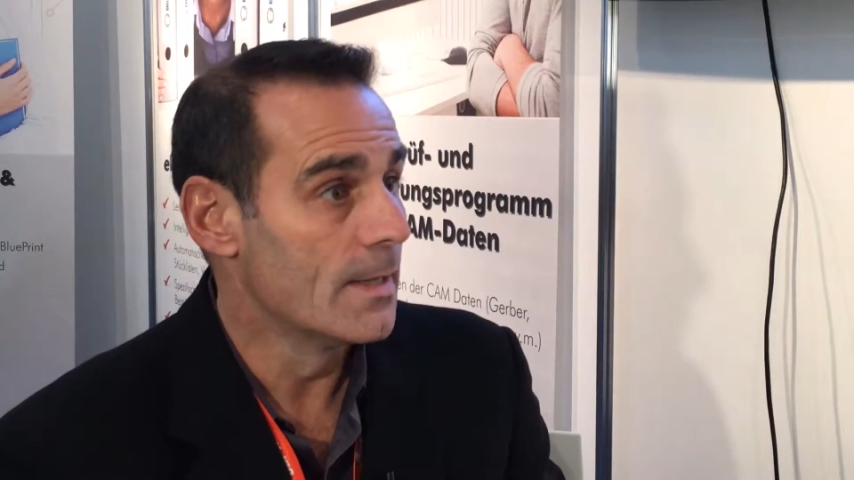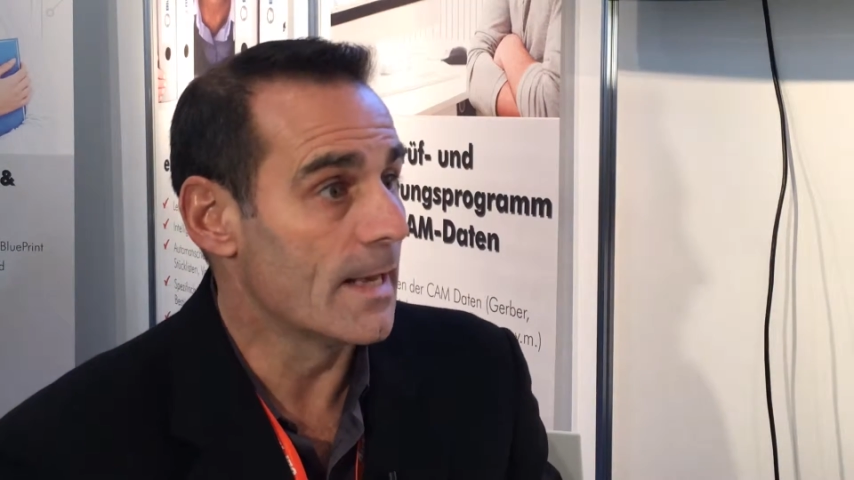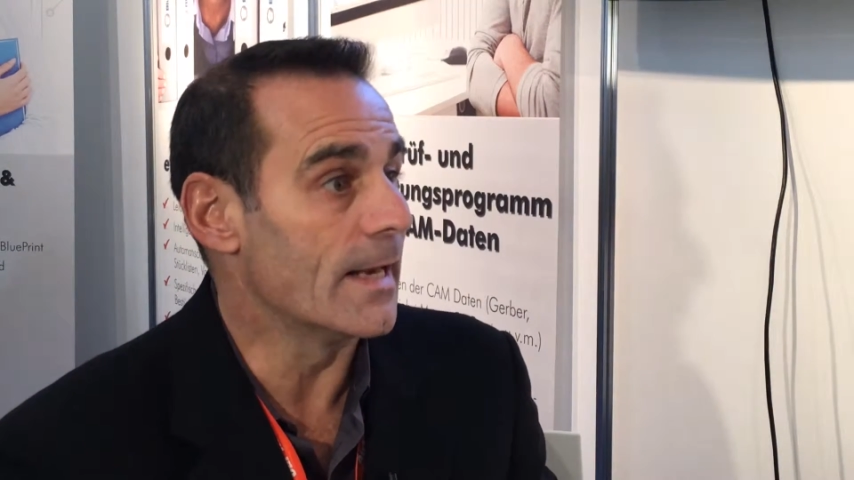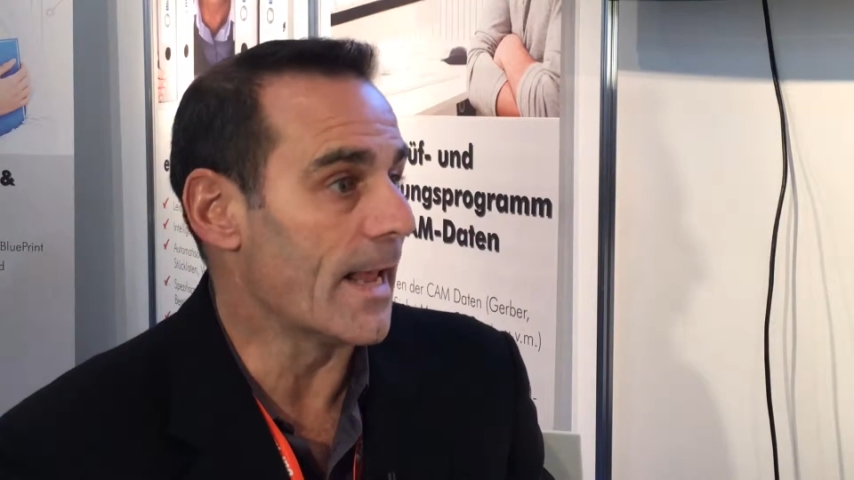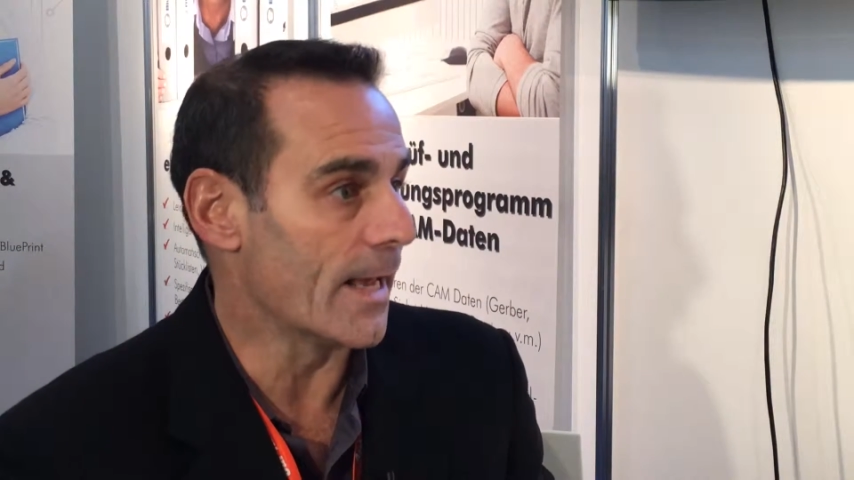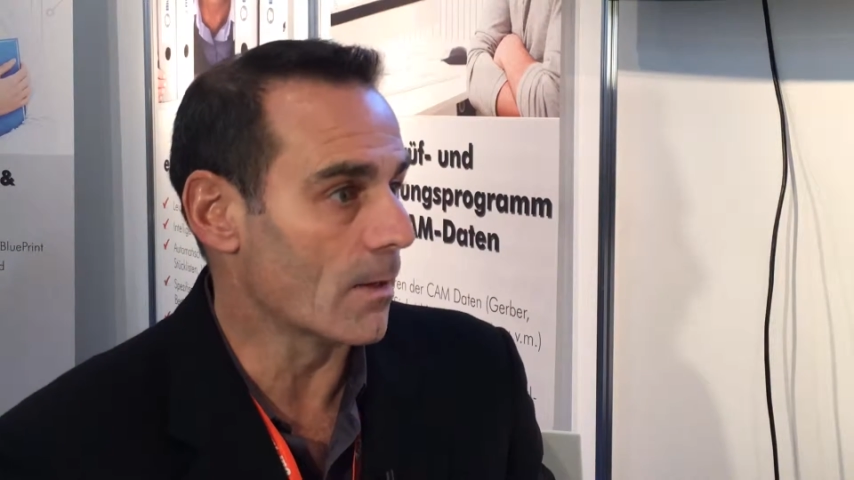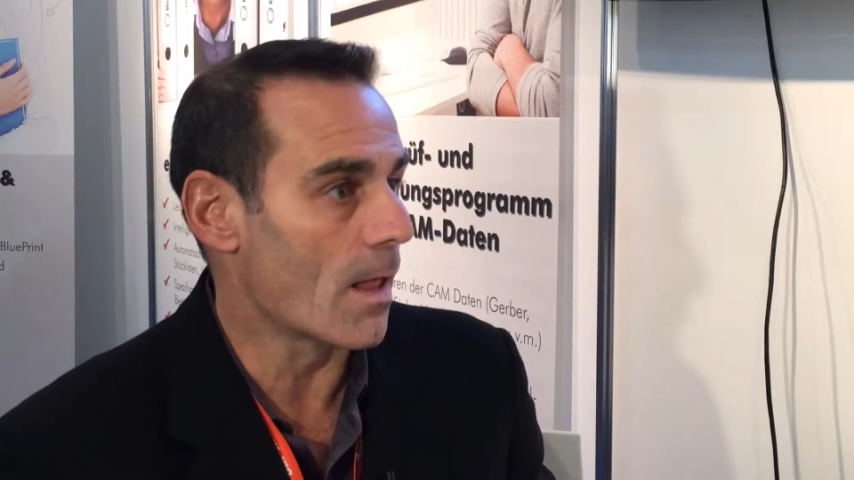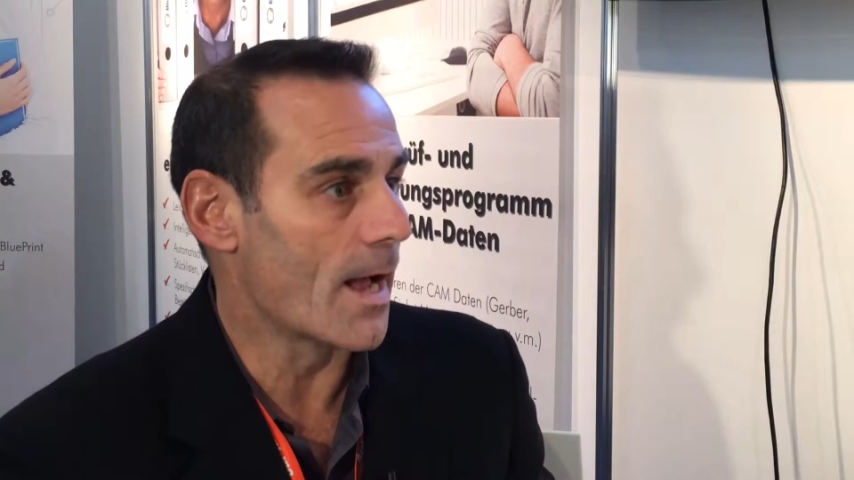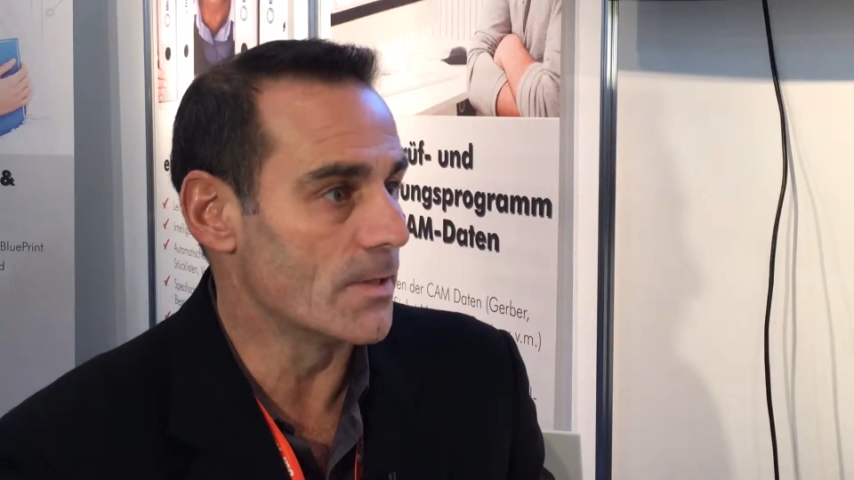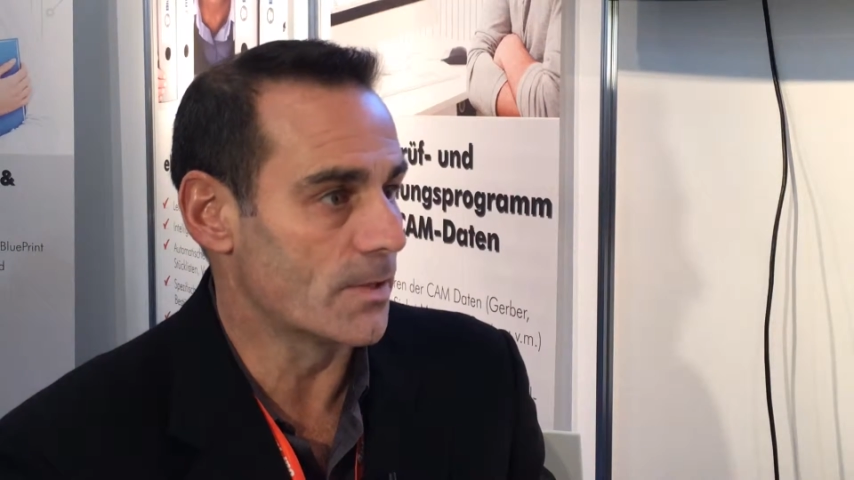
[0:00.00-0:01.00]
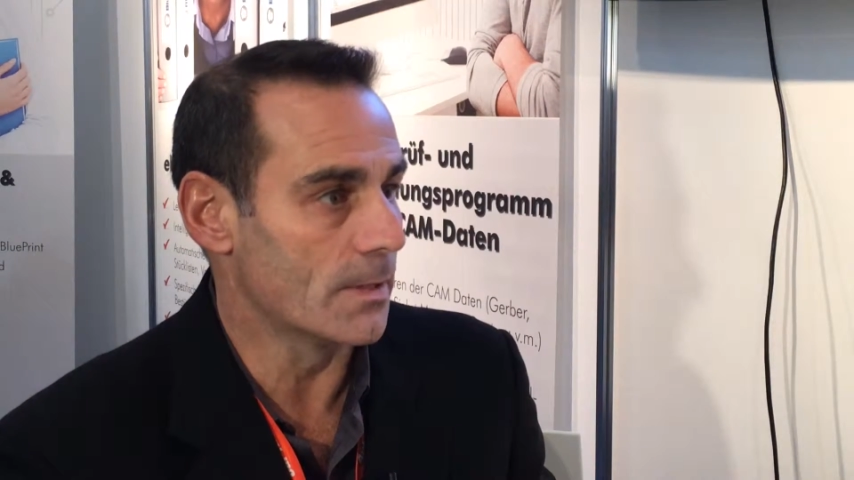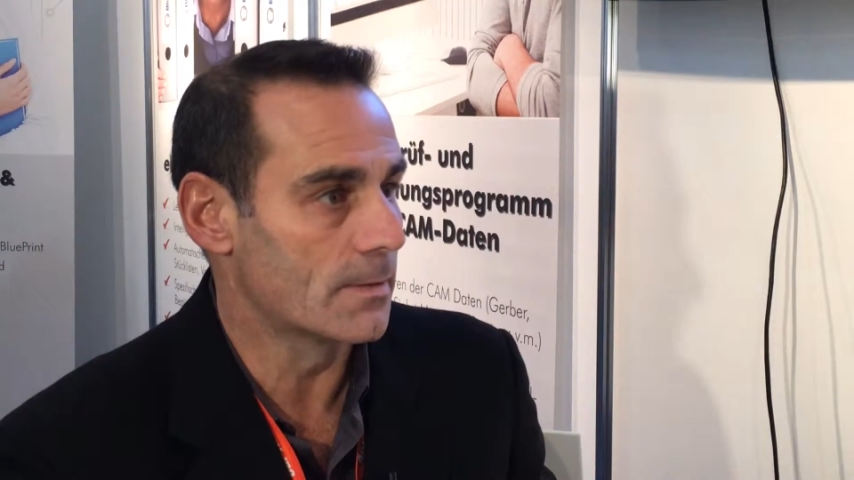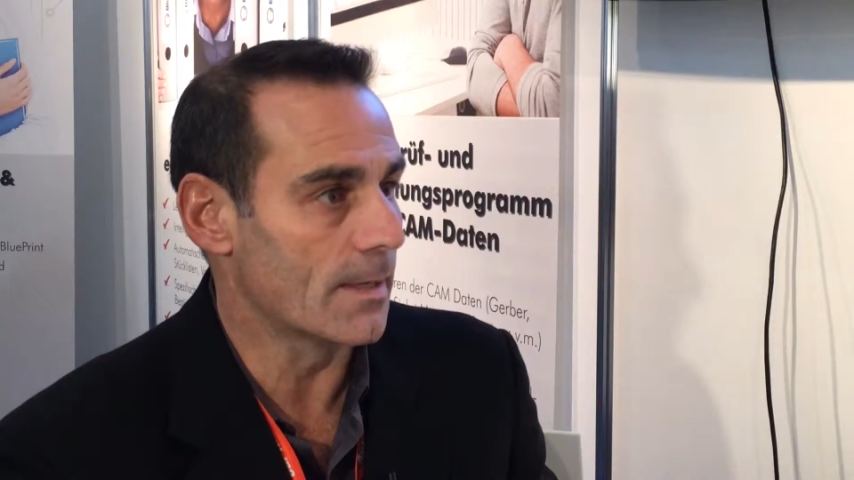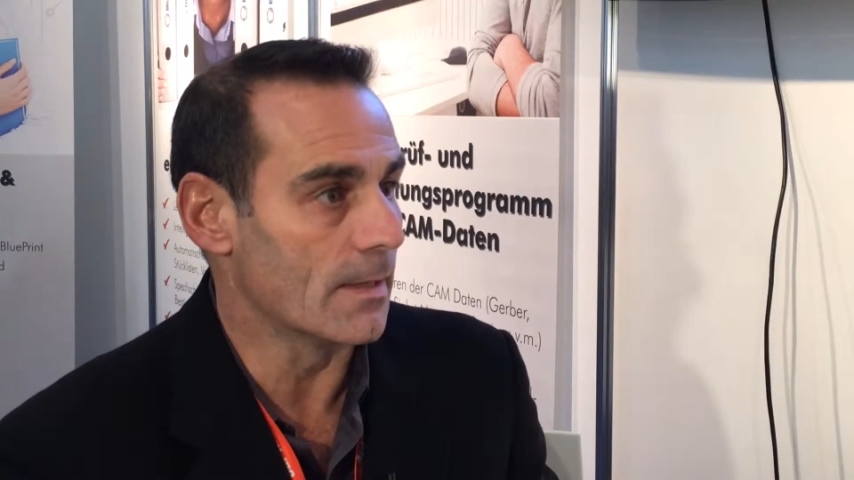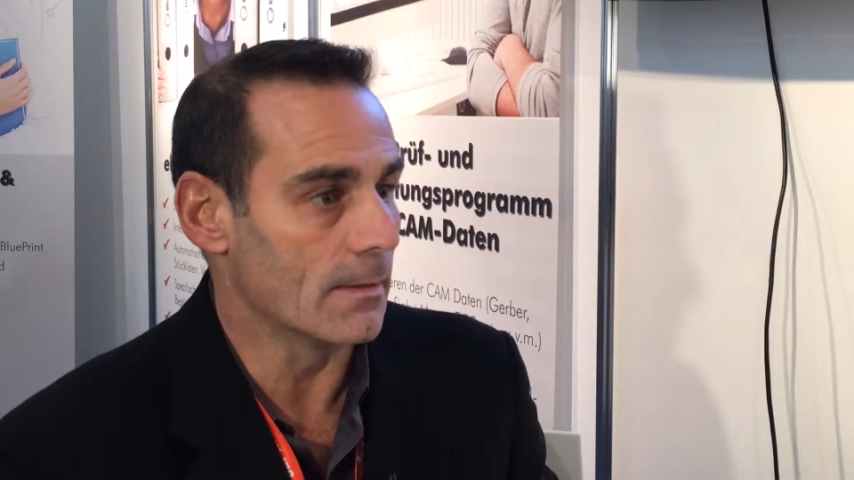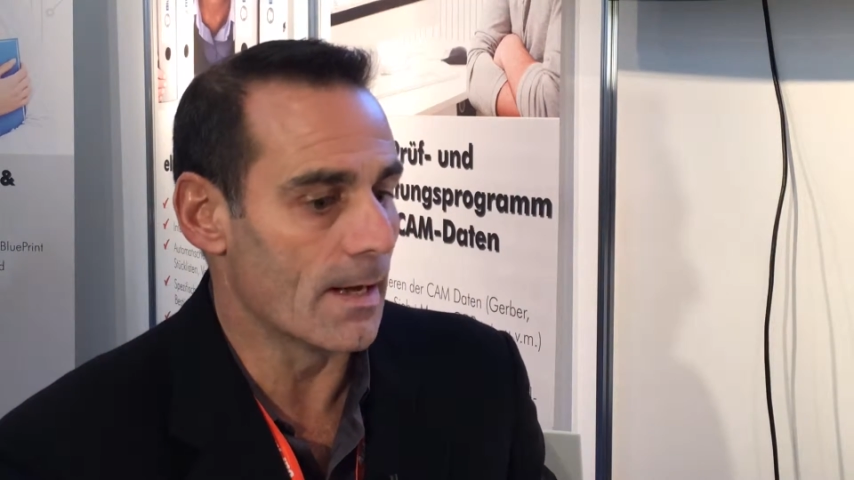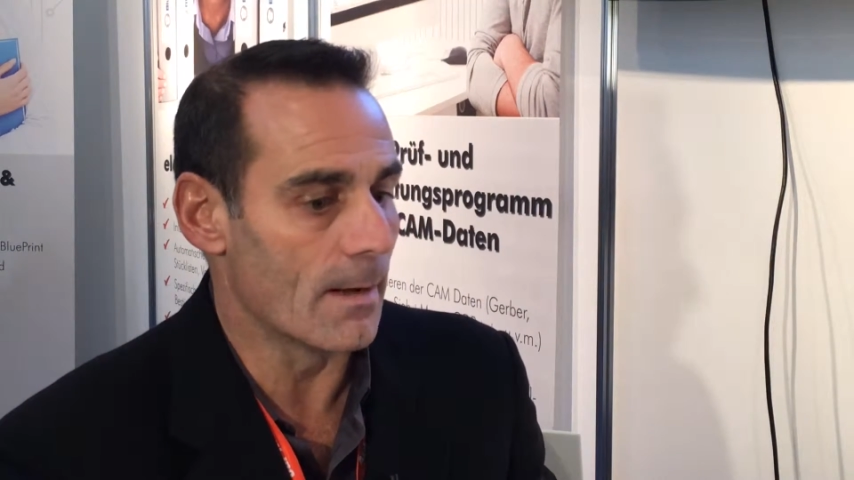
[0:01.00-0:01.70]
and analyze it and